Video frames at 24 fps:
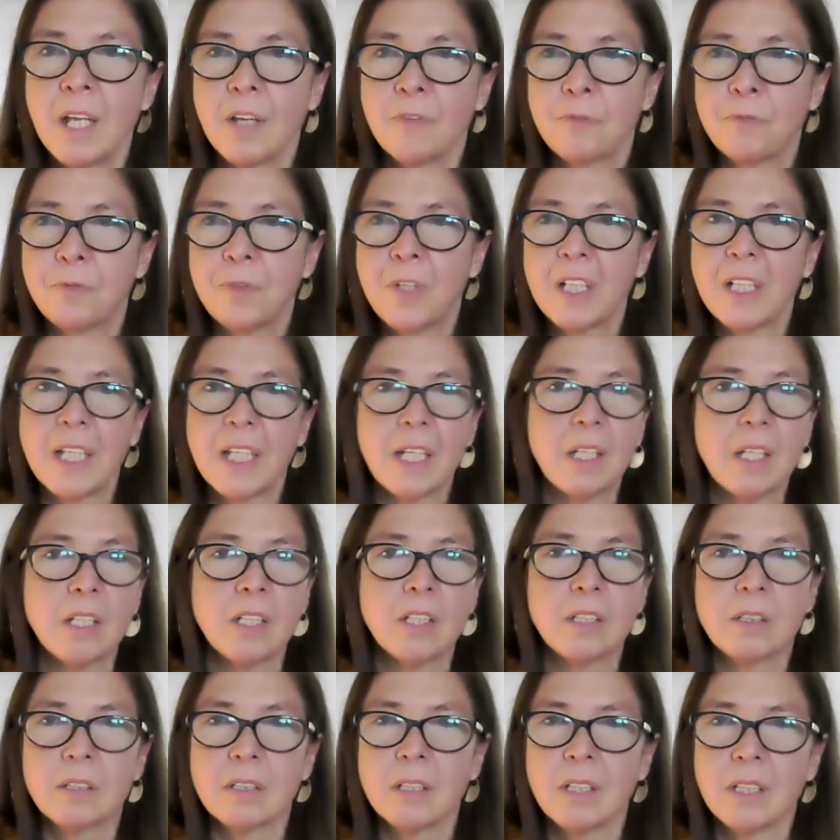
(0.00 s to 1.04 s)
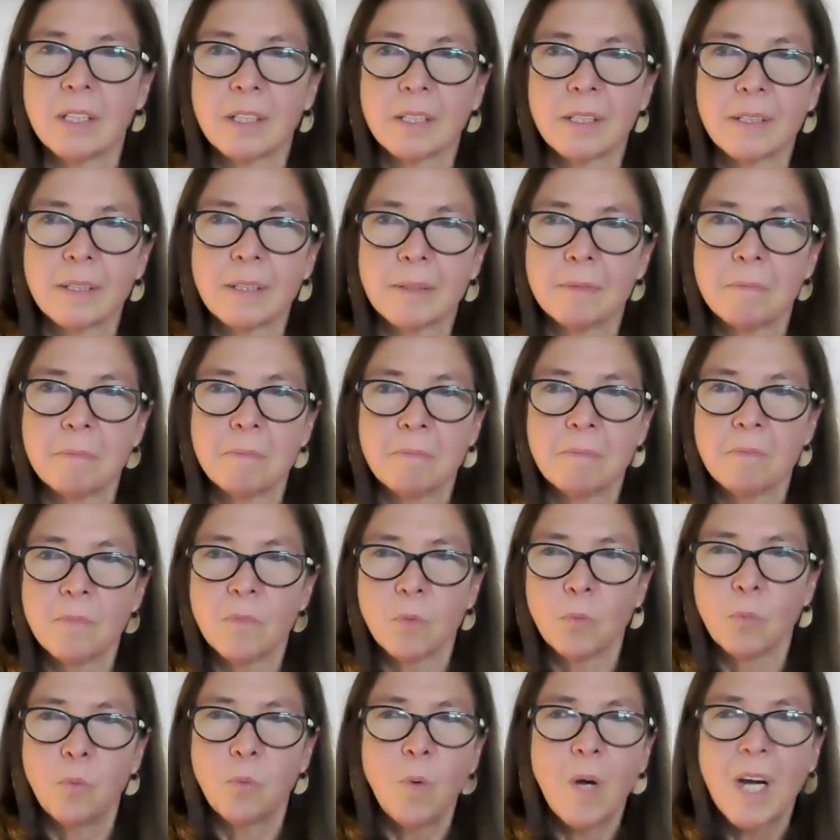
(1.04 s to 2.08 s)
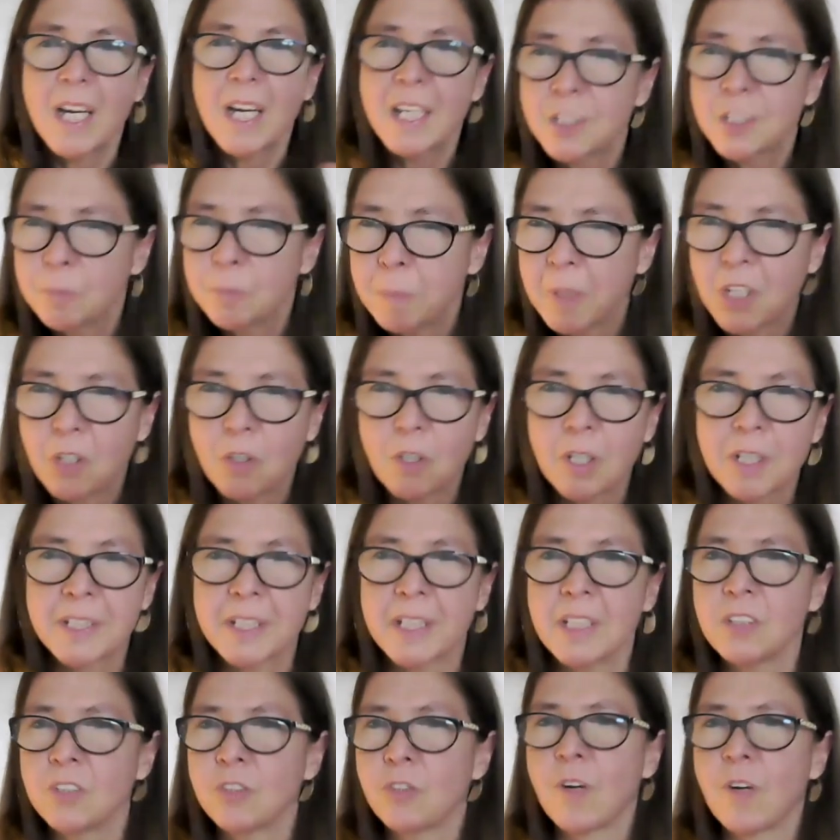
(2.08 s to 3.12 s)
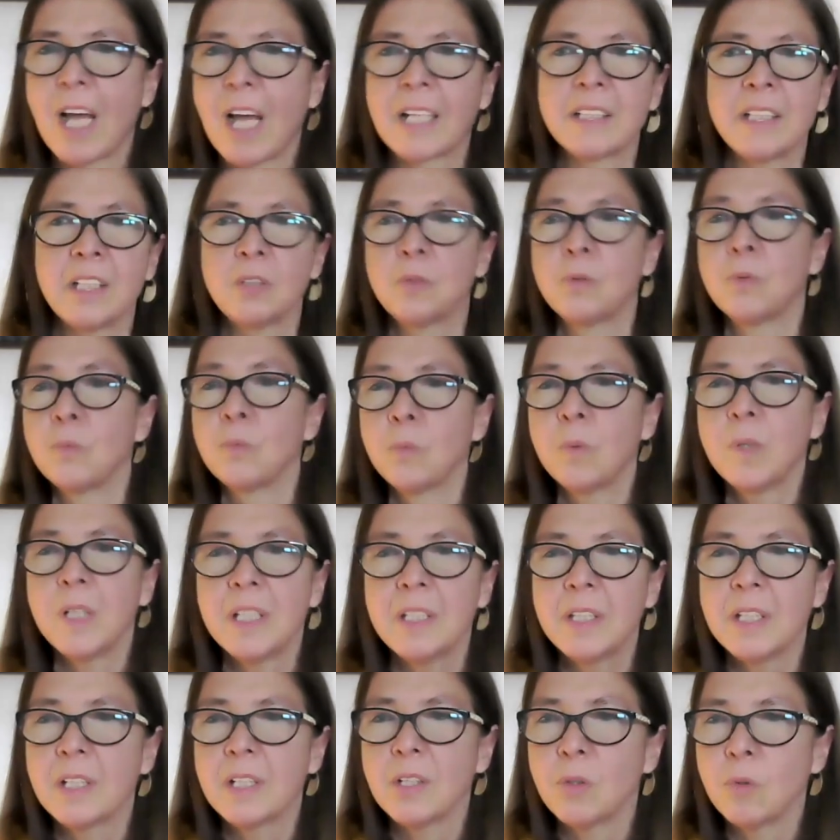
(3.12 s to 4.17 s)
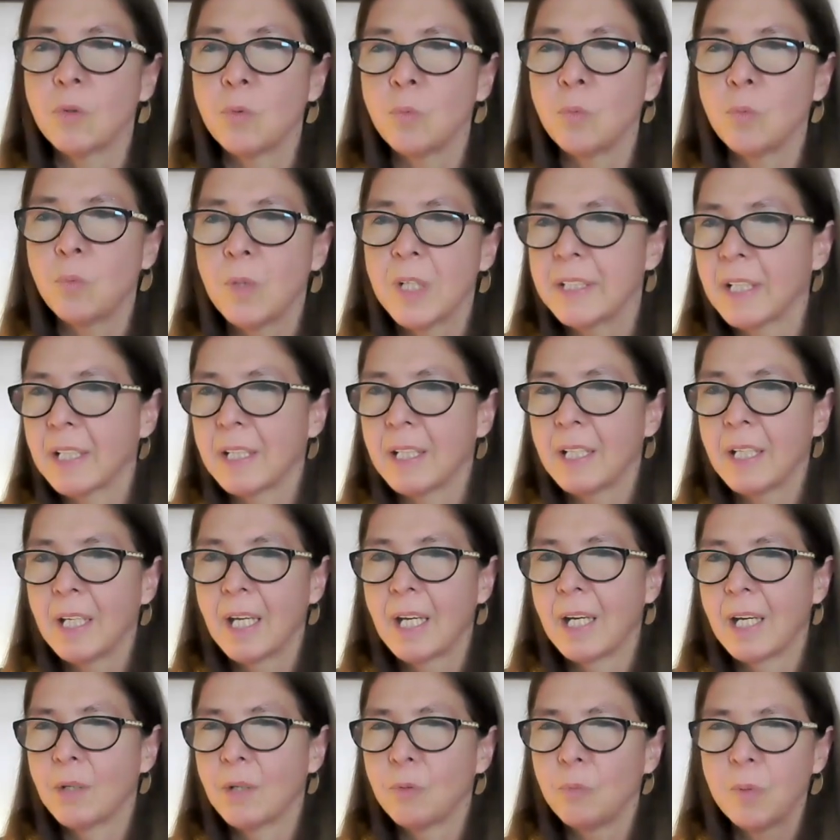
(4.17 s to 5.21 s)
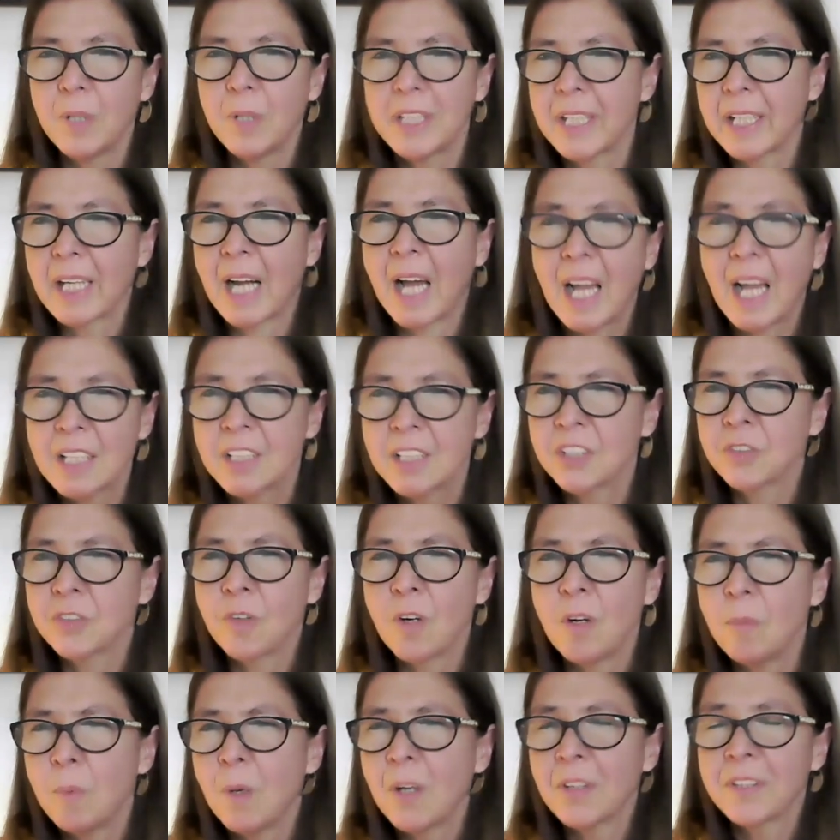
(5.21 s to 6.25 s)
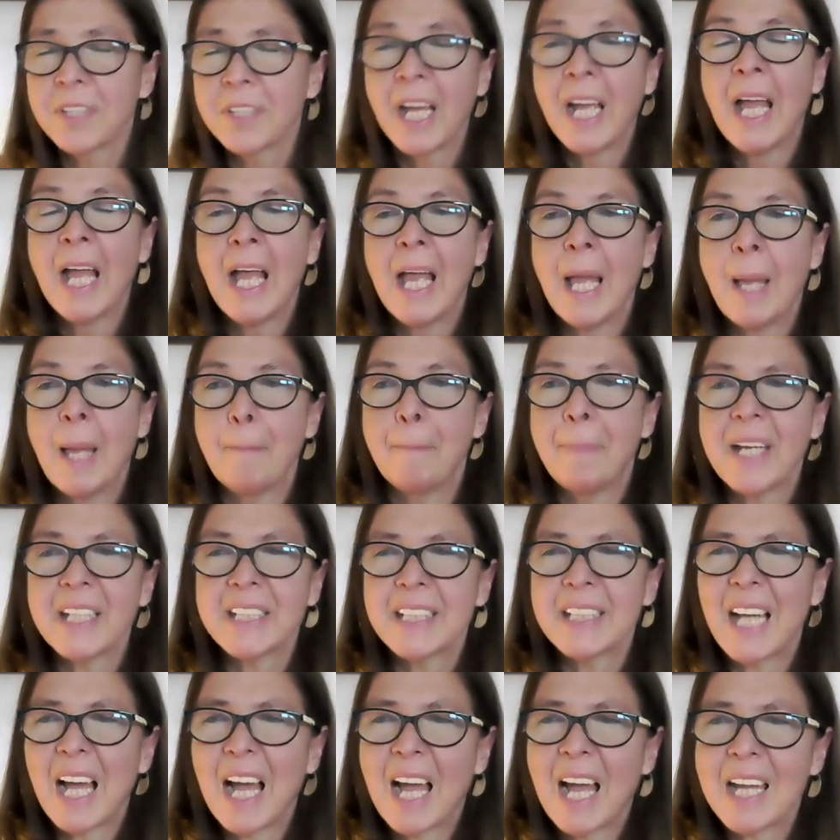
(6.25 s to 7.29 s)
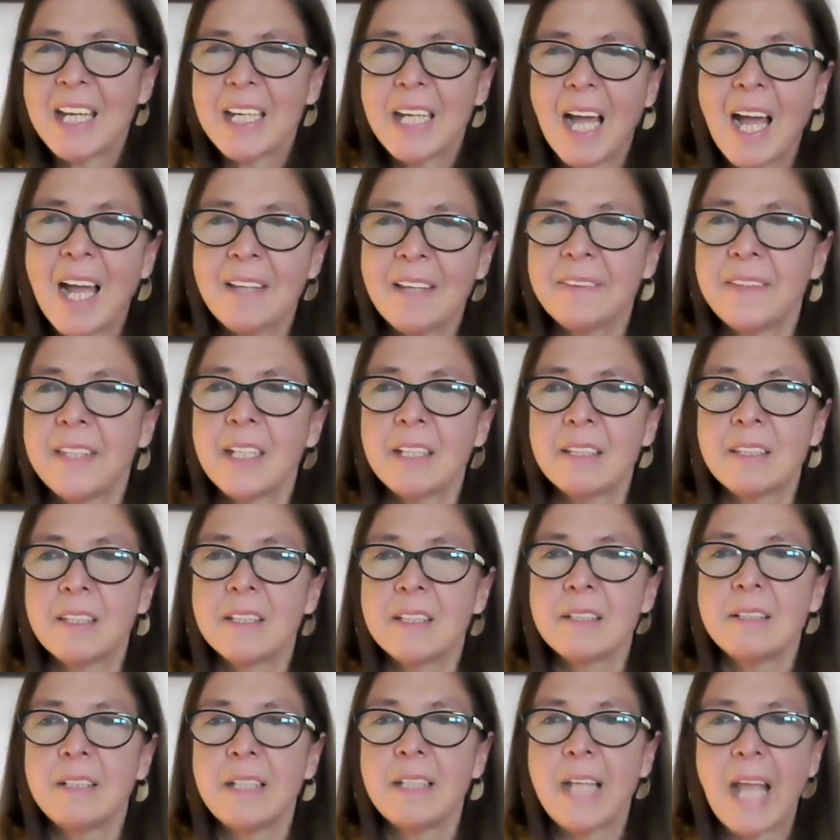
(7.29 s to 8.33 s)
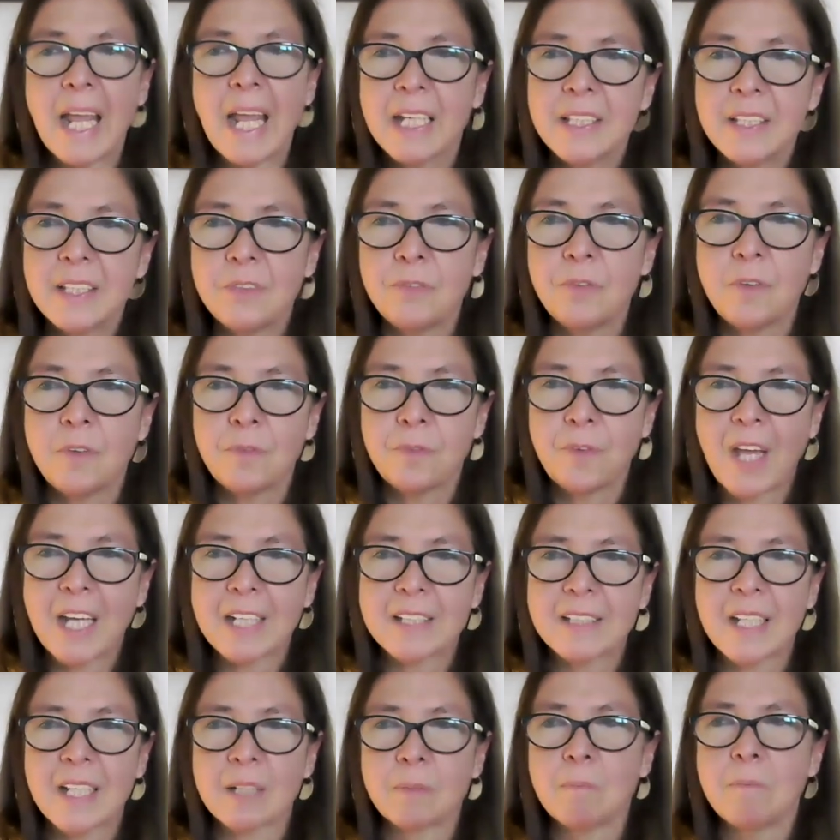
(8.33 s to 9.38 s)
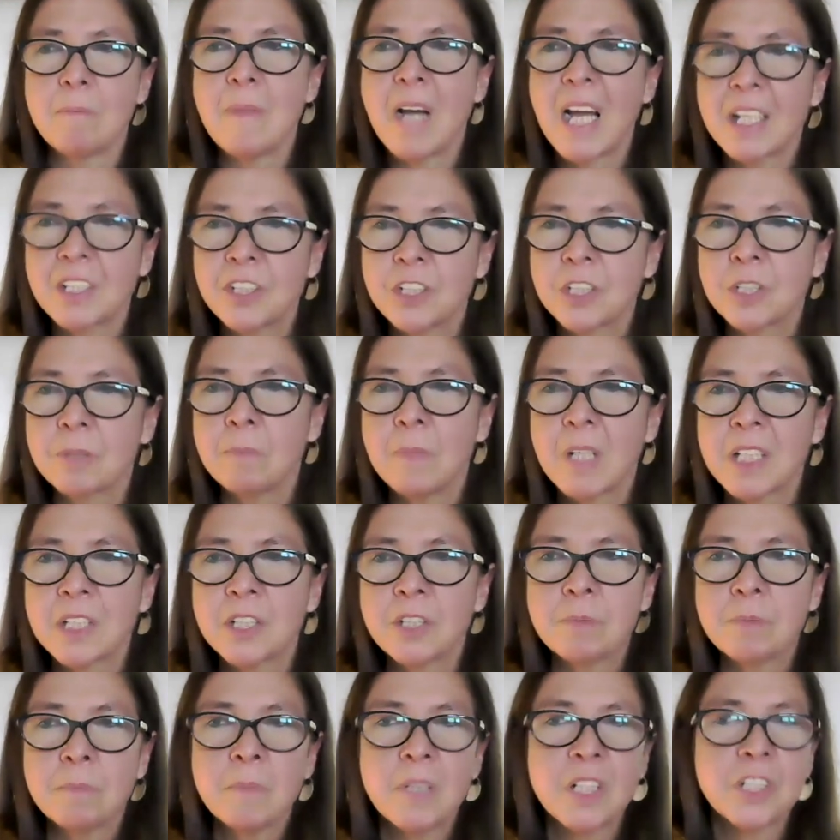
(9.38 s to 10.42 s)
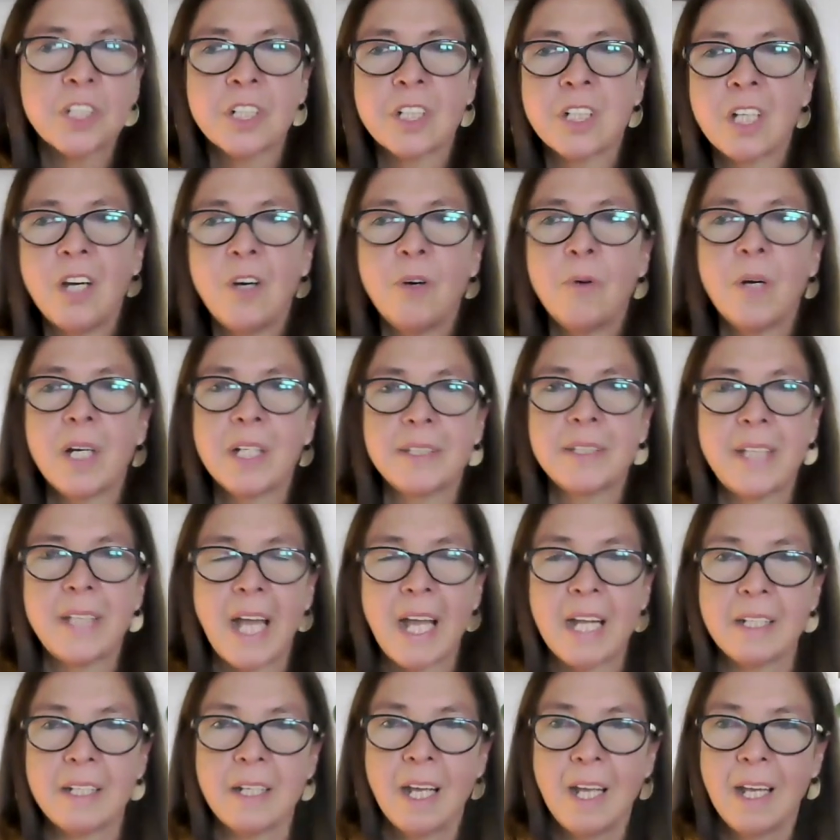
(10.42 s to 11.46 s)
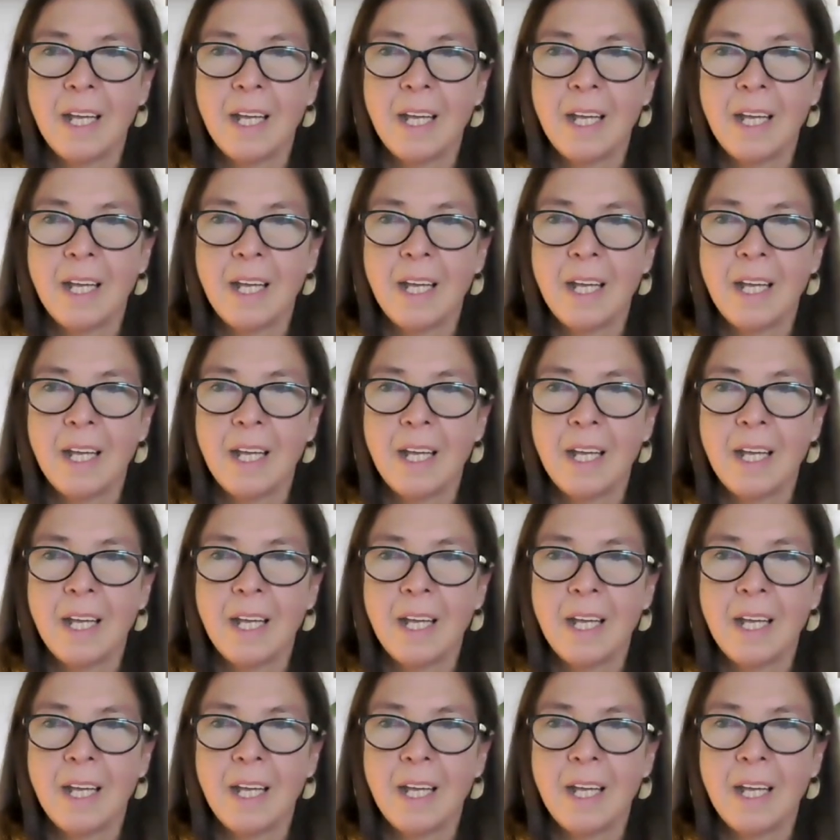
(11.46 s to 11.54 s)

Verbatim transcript: feeling uh, worse because interacted with the, uh, with the, with a nice robot but I, I think the negative effects are much, much, much lower than